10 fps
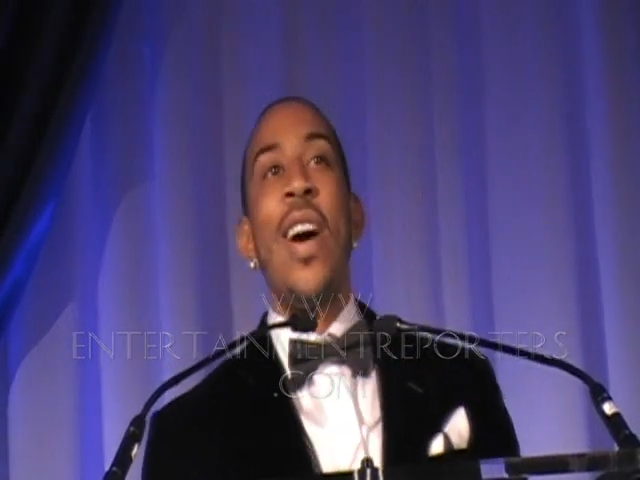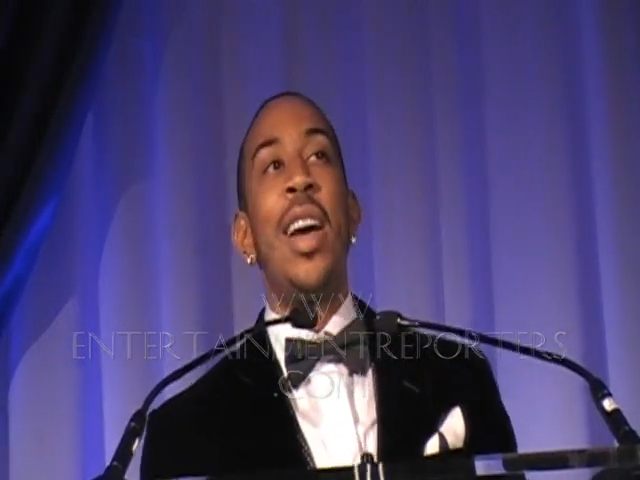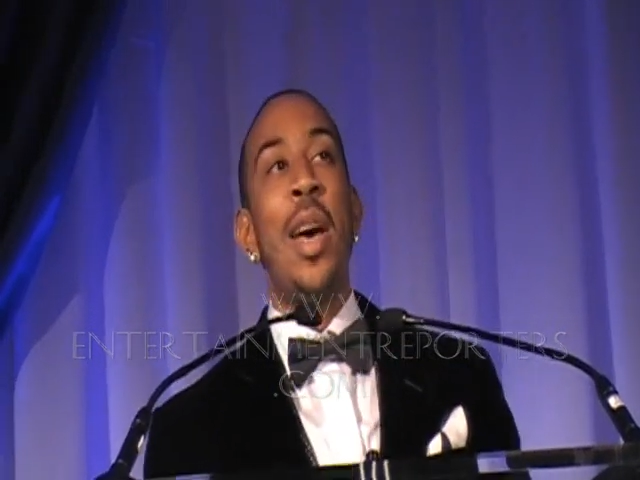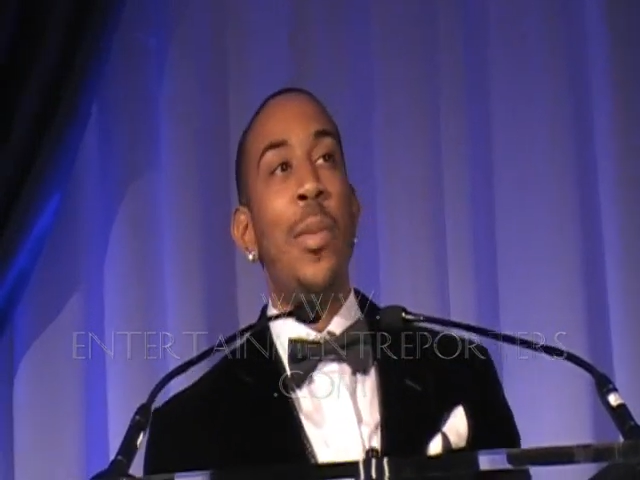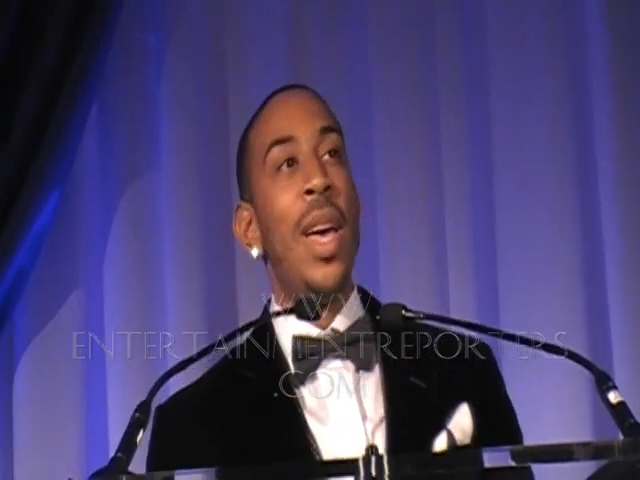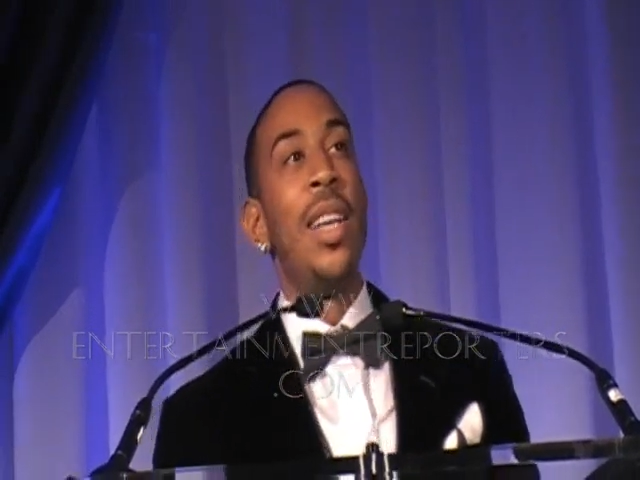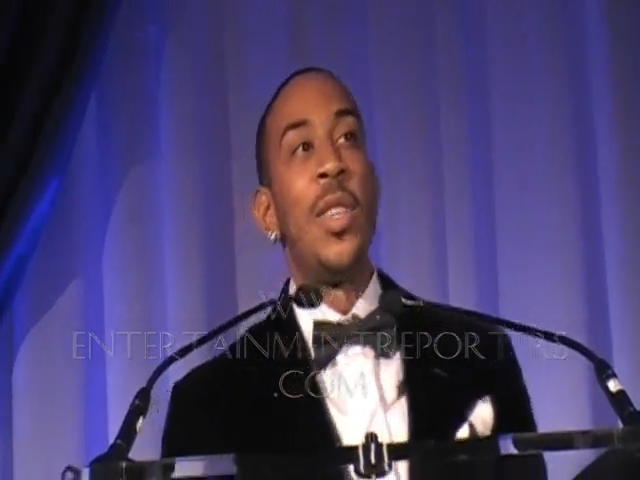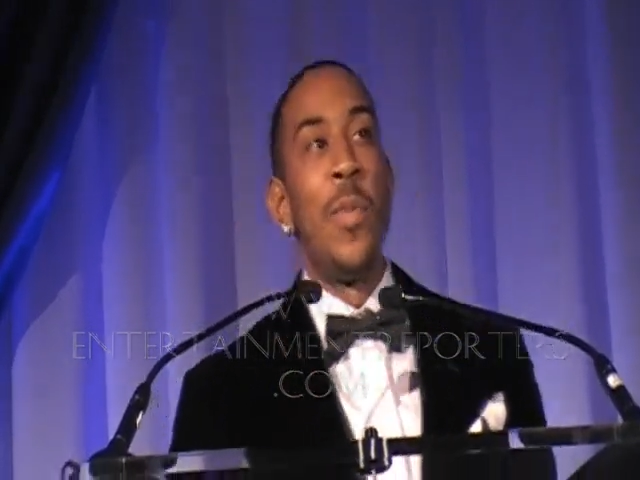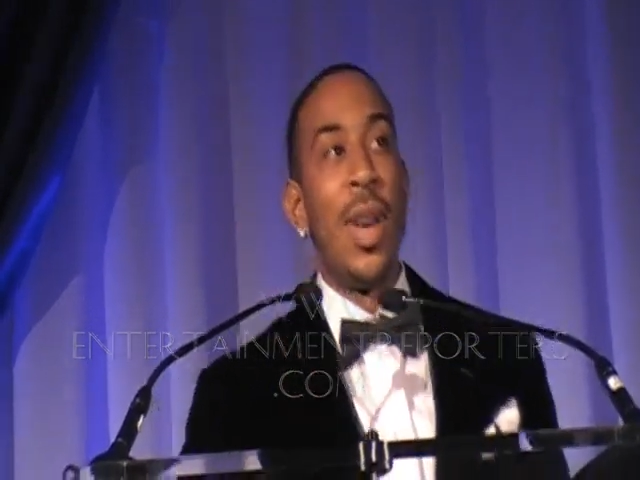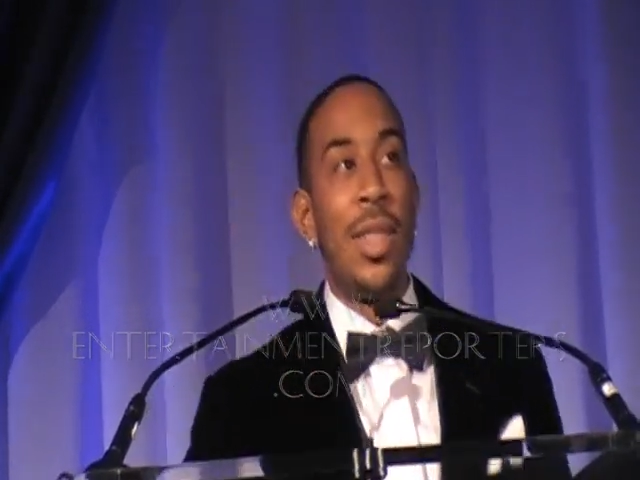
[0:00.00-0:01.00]
I kept
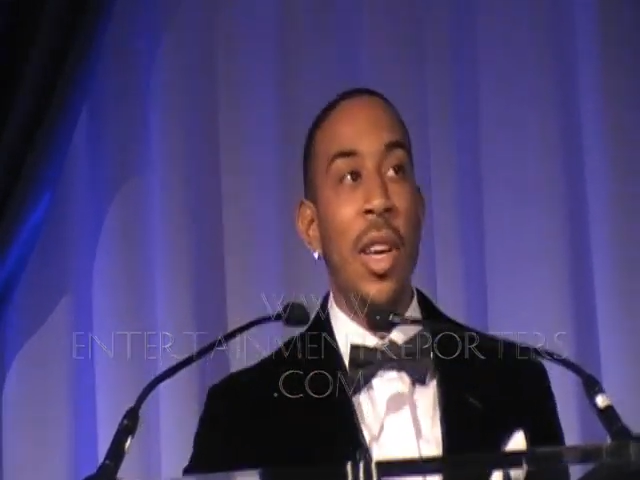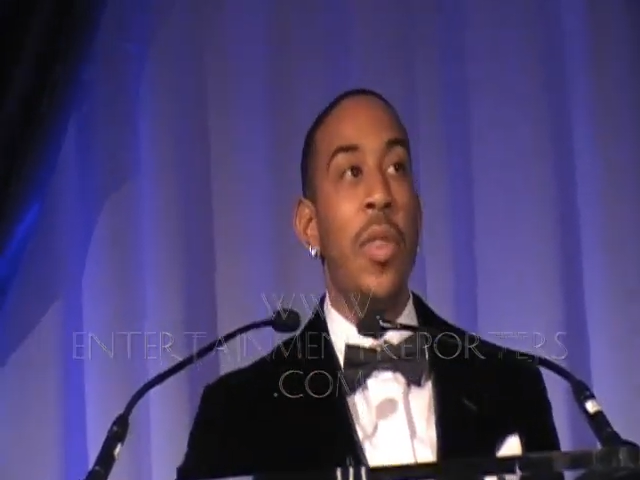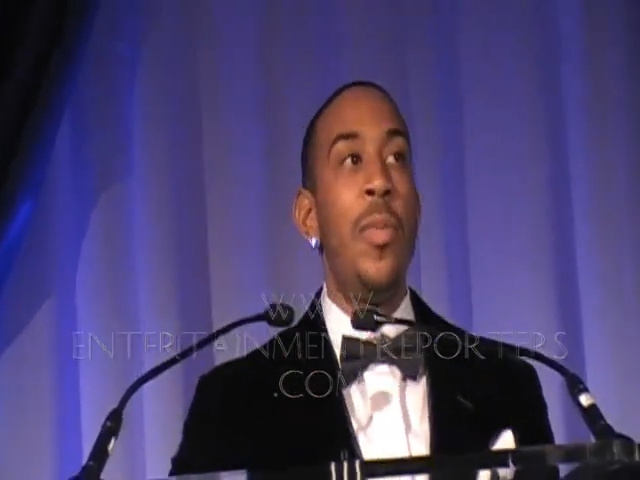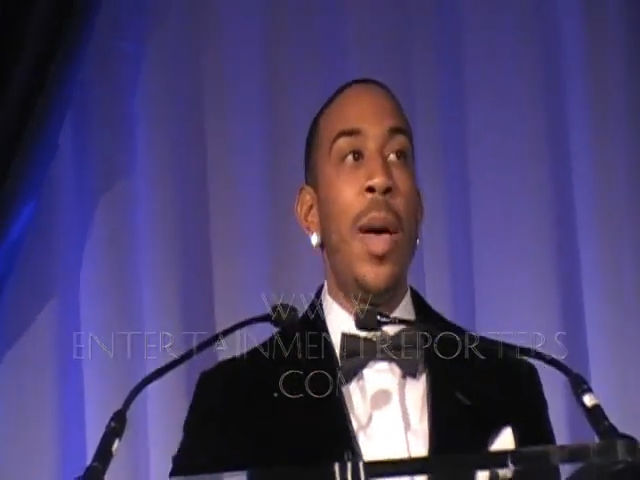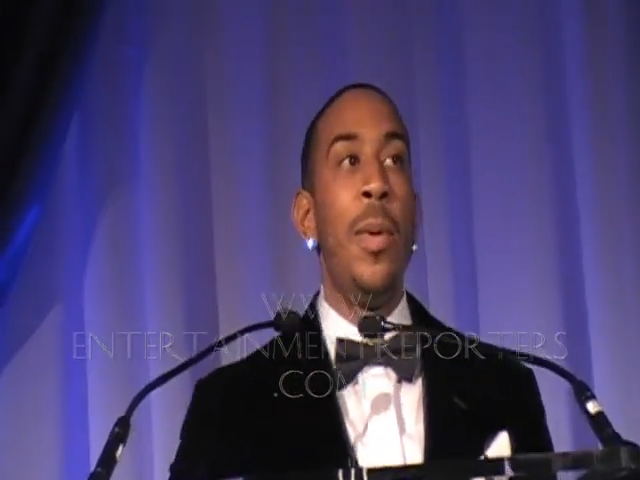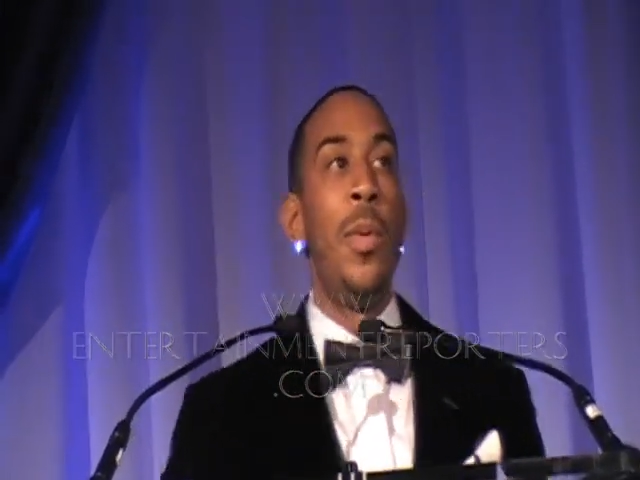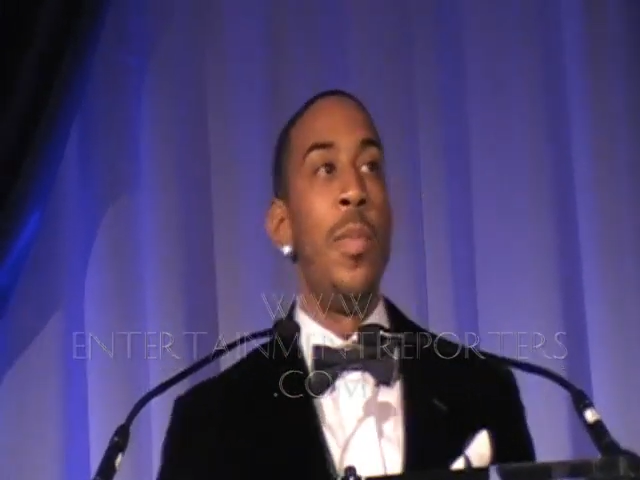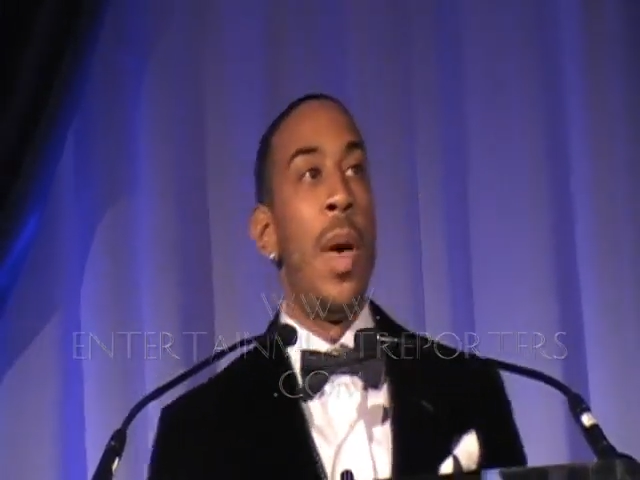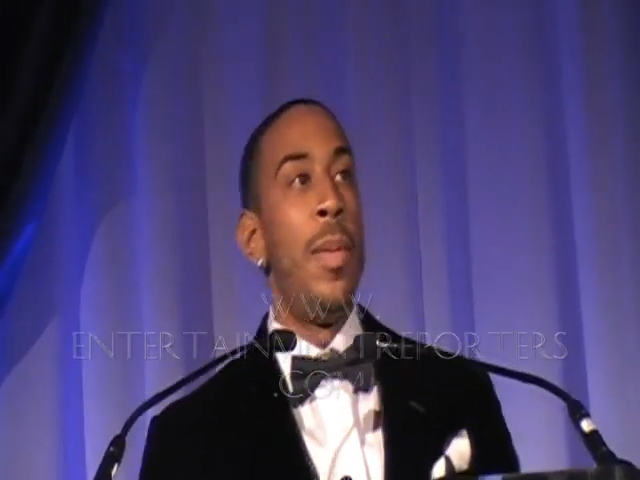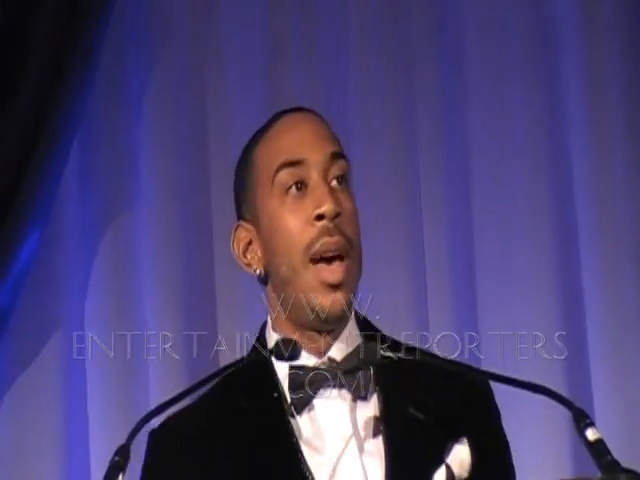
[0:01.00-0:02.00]
thinking to myself, maybe
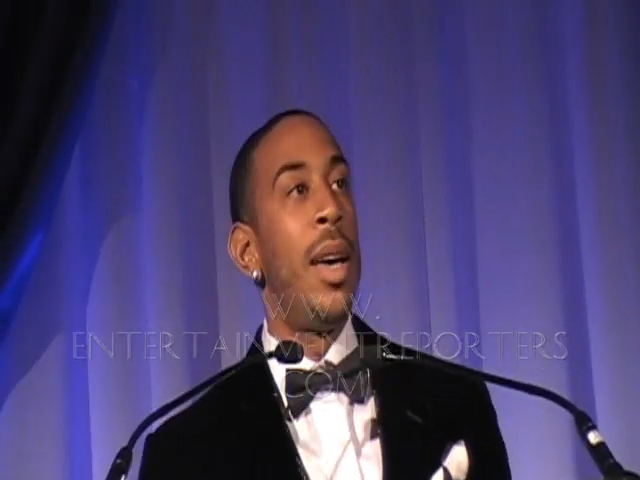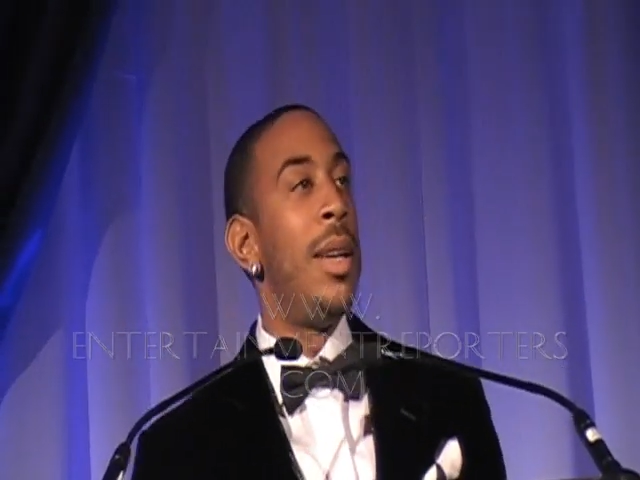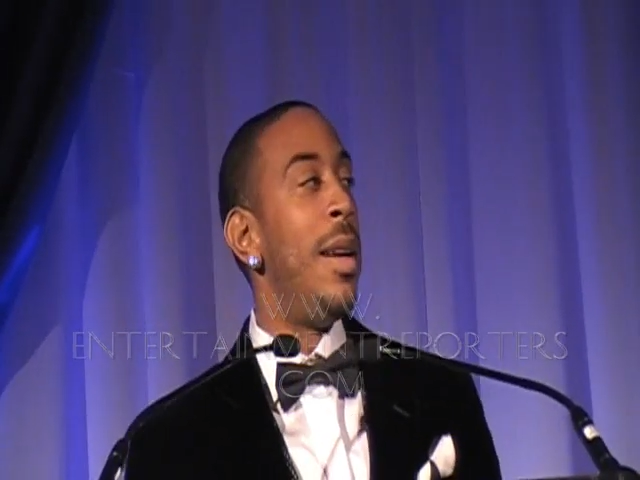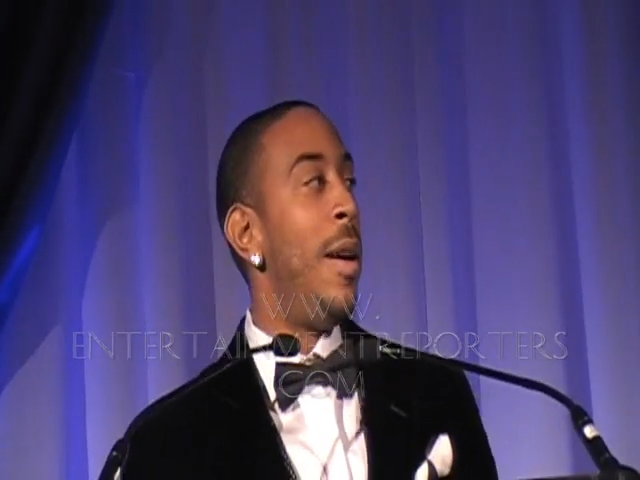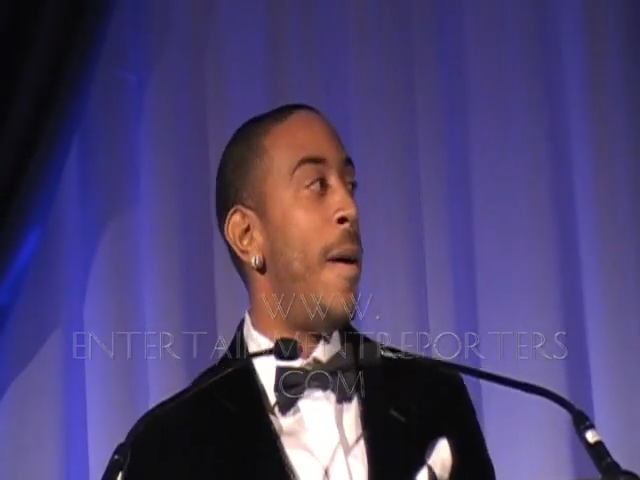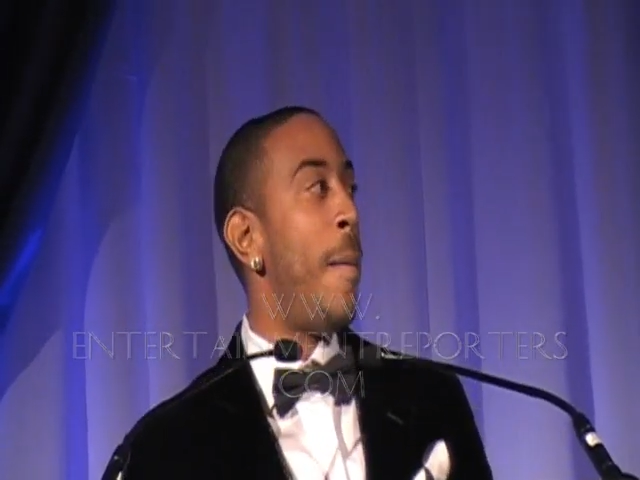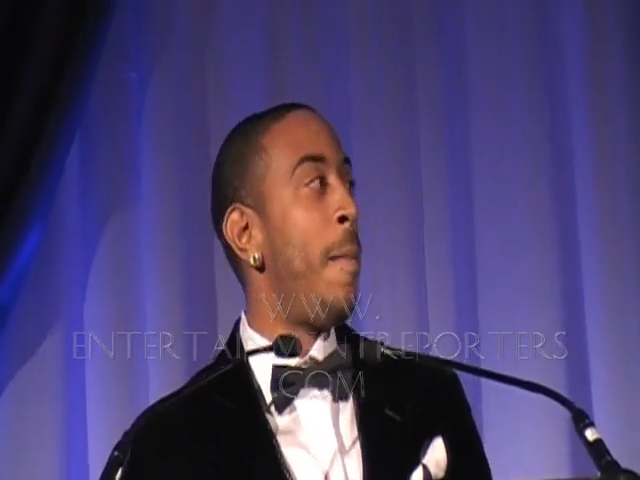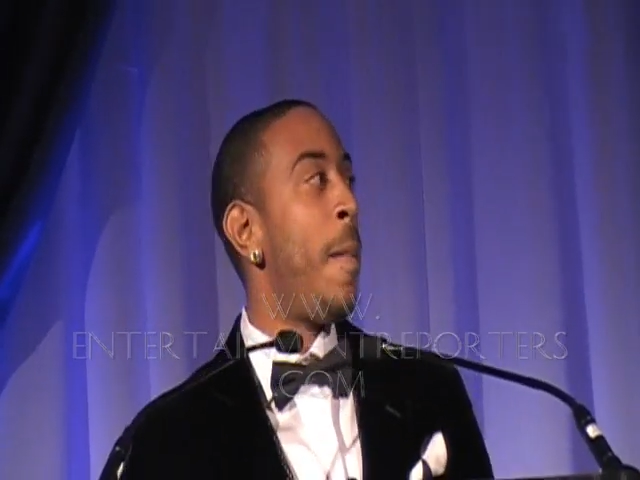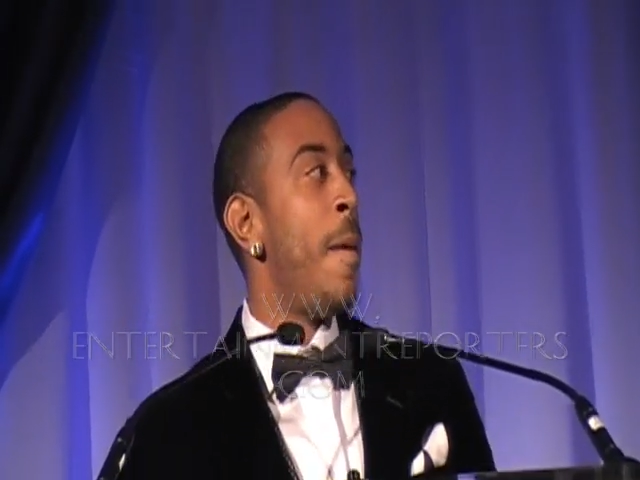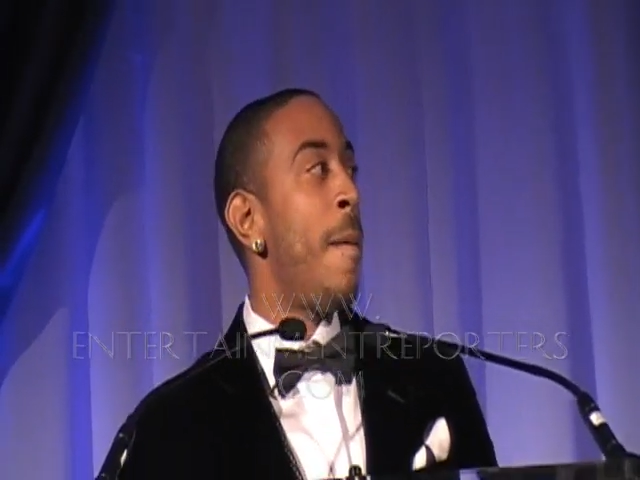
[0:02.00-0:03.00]
maybe I can um,